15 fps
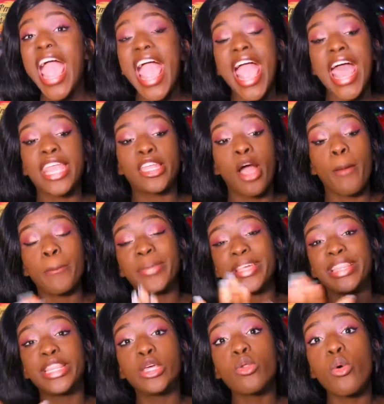and
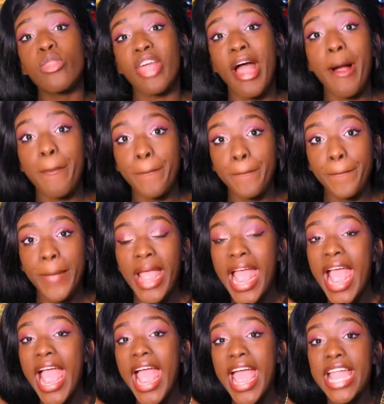belittle them
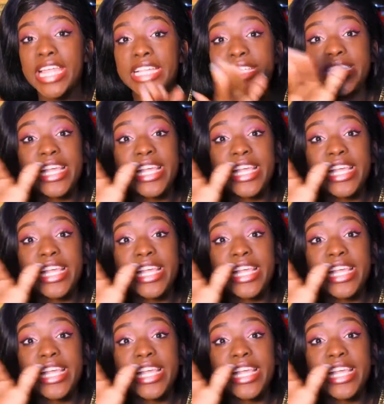and